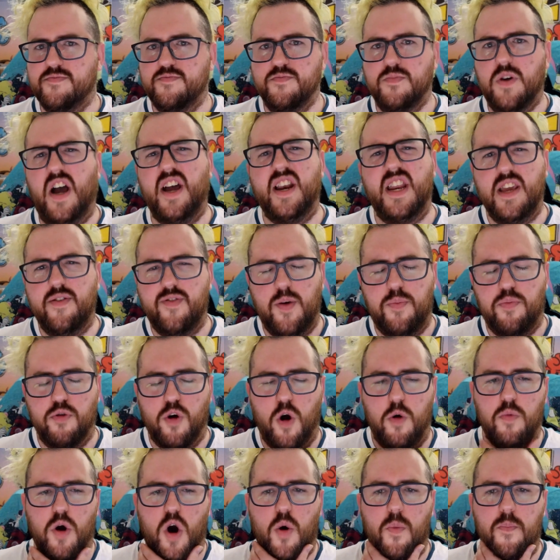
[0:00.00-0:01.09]
an EV
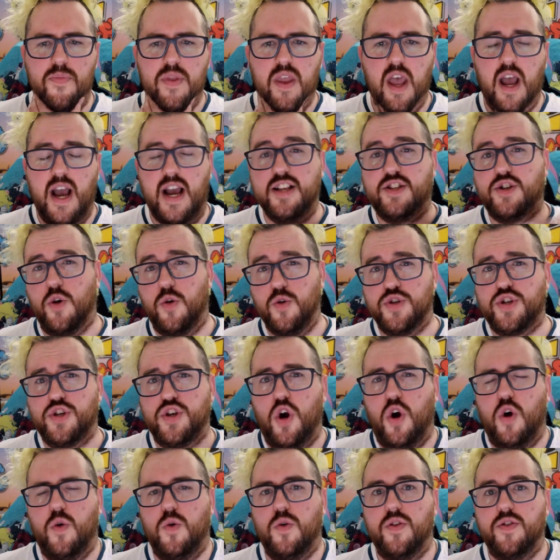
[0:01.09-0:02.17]
promo. It's
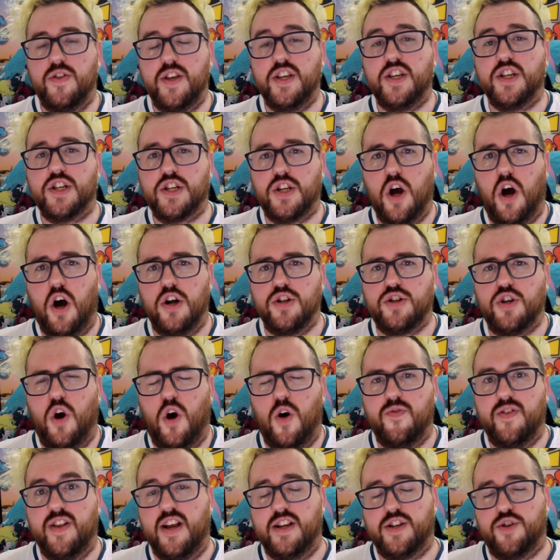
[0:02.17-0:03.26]
also the start
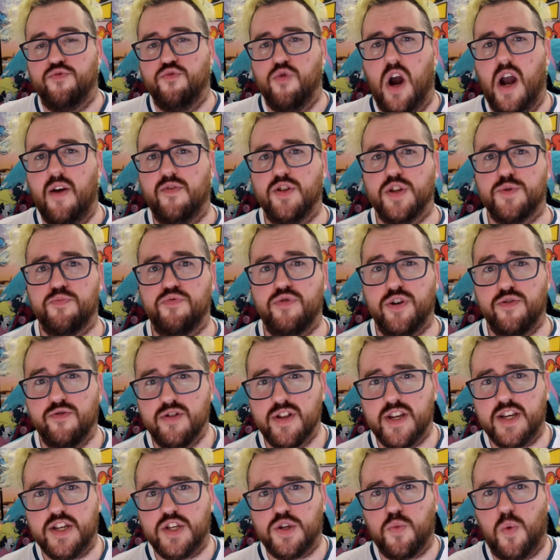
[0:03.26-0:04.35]
of the Destined Rivals
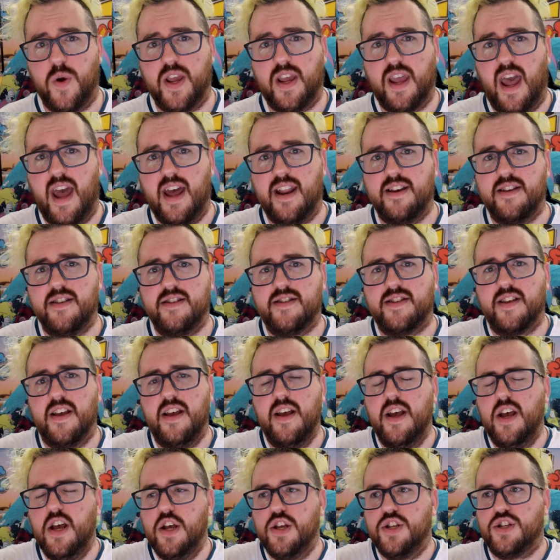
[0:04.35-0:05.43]
pre-release weekends,
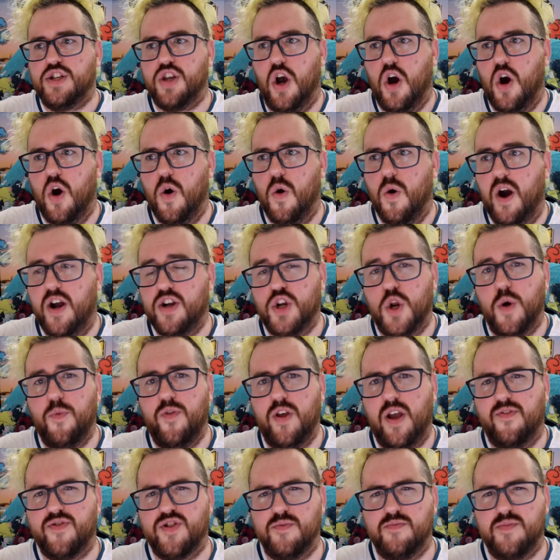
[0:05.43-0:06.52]
so I should
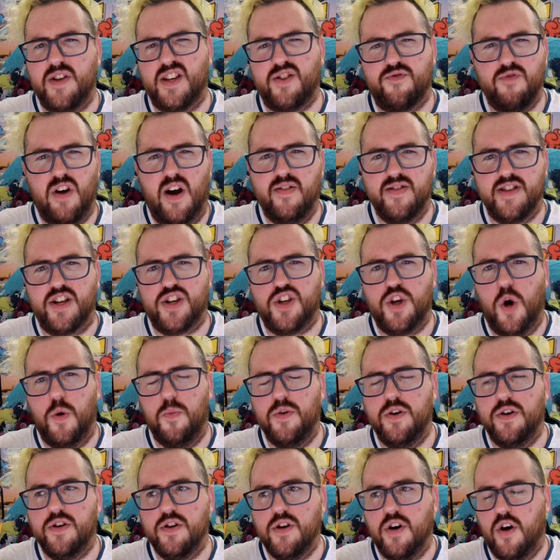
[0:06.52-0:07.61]
hopefully have some Destined Rivals actually
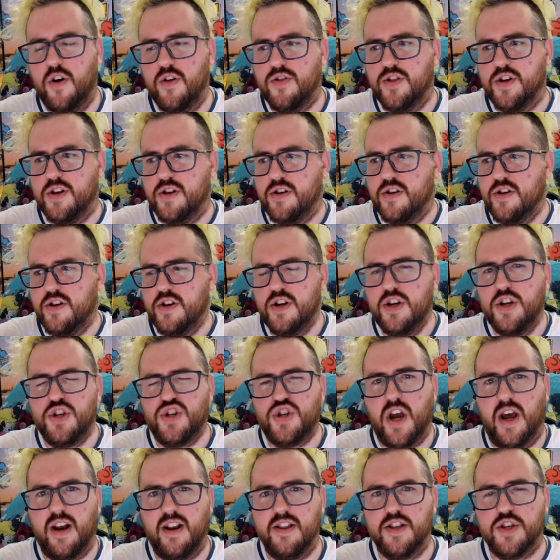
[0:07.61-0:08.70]
opened on the
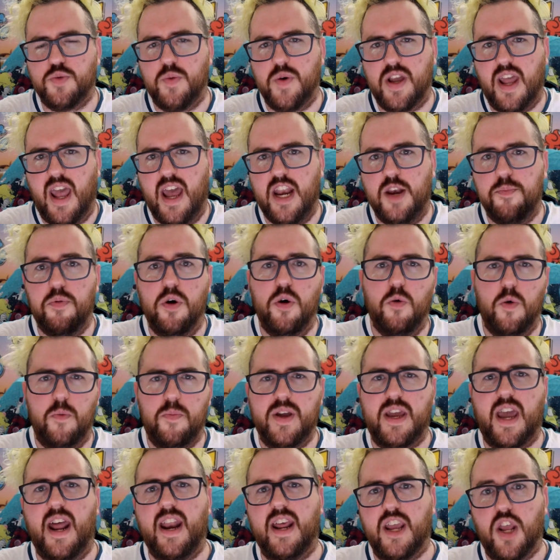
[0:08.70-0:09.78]
channel this weekend, but we'll be
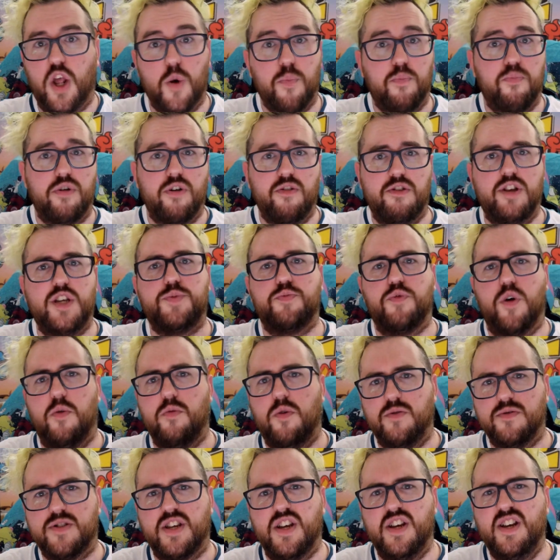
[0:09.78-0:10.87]
getting, you know, pre-release
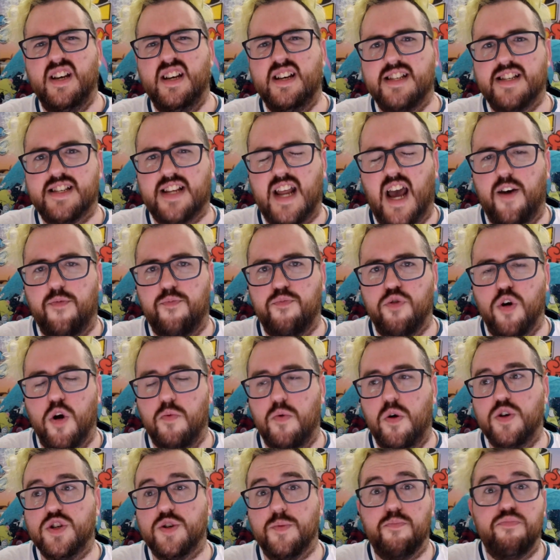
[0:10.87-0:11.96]
promos, staff
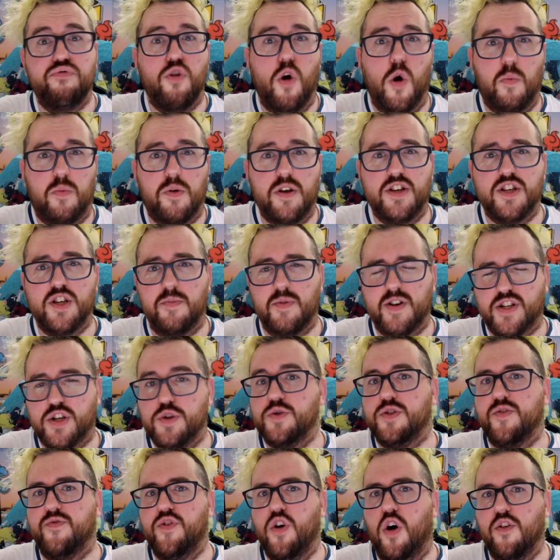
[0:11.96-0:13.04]
promos, and probably some
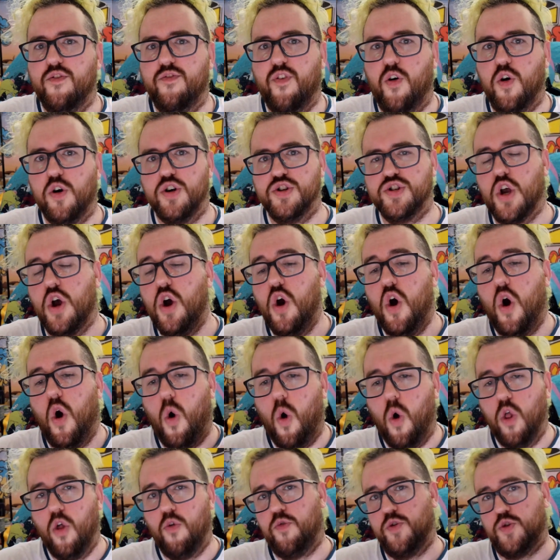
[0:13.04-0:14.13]
exclusive non-foils,
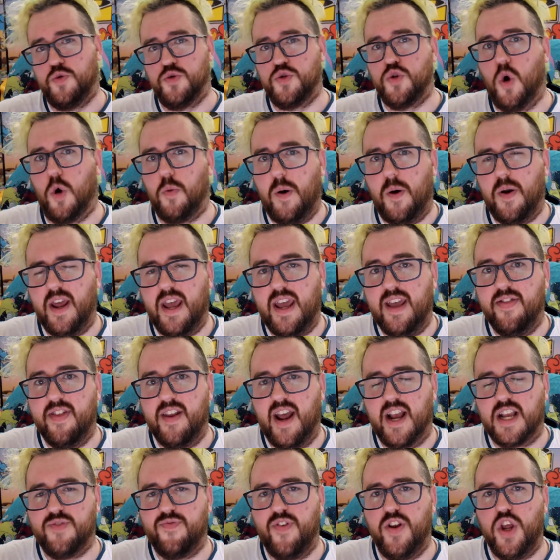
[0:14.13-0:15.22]
all of which we'll talk about in the
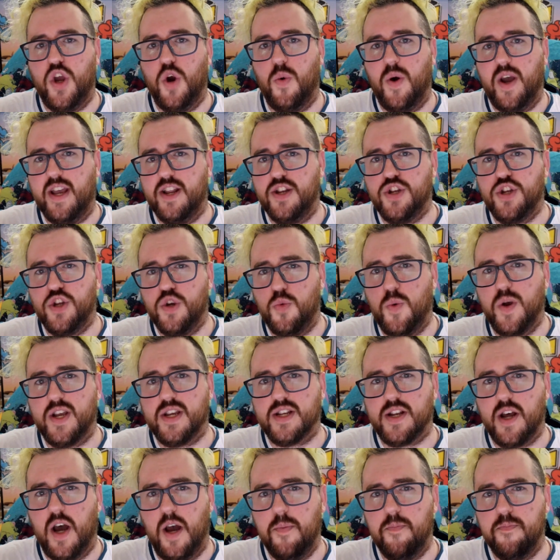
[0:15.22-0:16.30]
next video in 2 weeks'
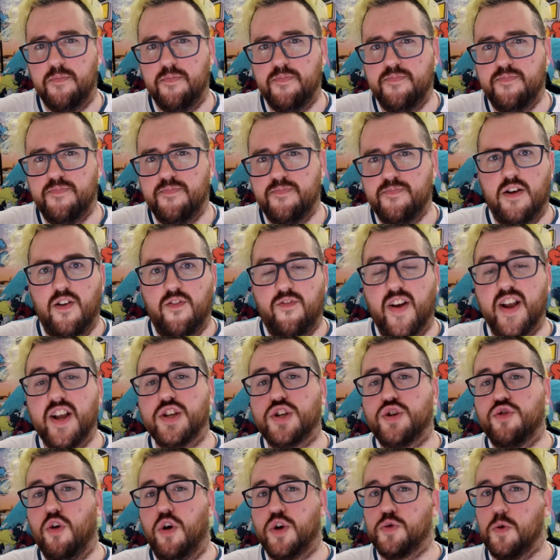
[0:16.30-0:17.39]
time. Fingers
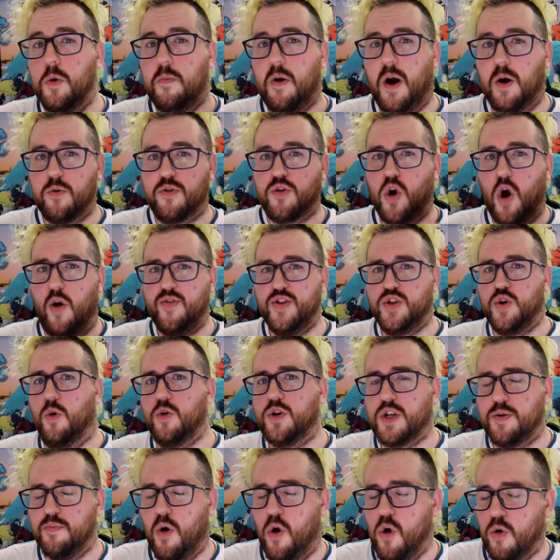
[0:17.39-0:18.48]
crossed we'll be back with Coffee
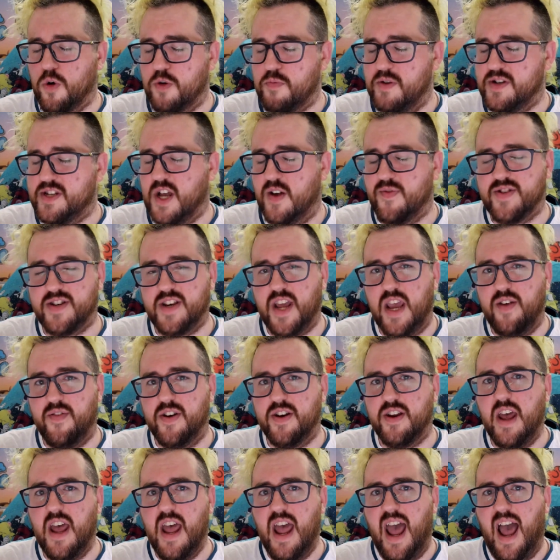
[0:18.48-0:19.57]
Talks tomorrow with myself and
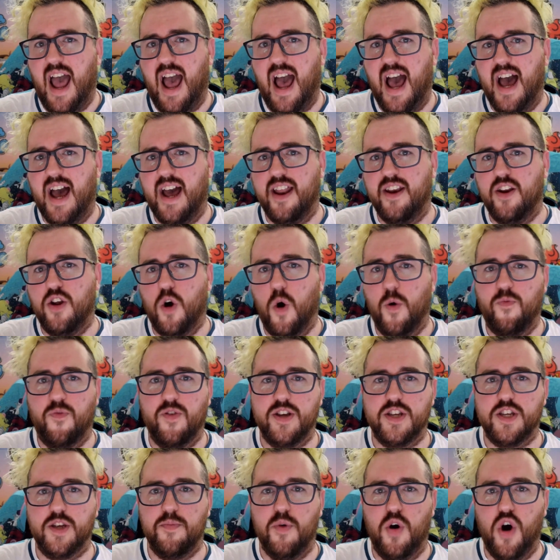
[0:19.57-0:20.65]
David, and hopefully
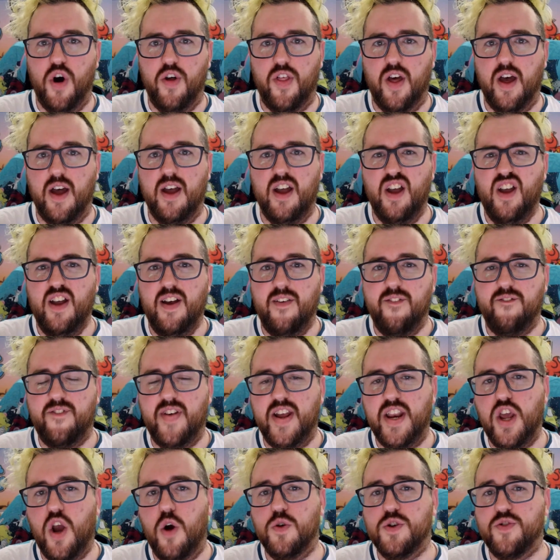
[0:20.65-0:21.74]
some other
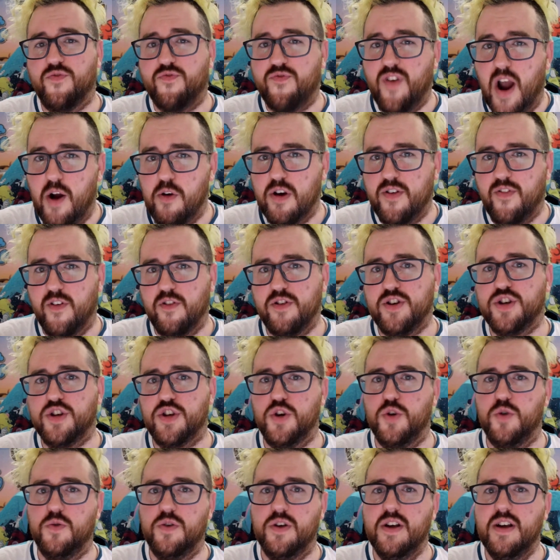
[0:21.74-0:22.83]
videos very, very
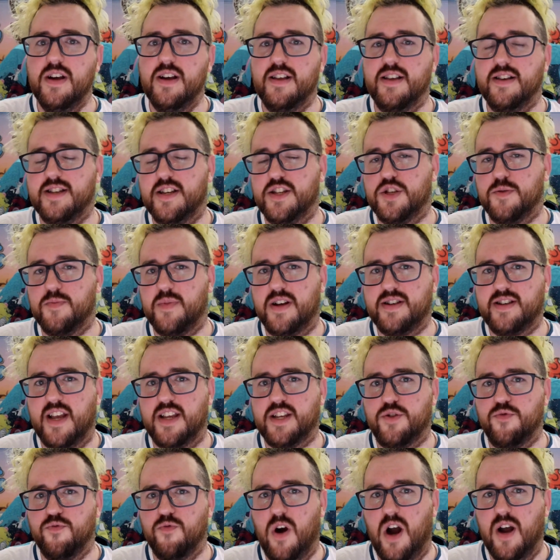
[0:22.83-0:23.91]
soon. Like I said, some of that
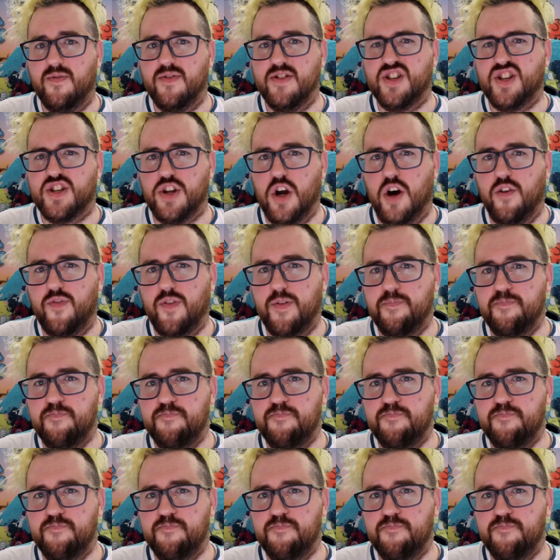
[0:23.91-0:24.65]
Destined Rivals stuff.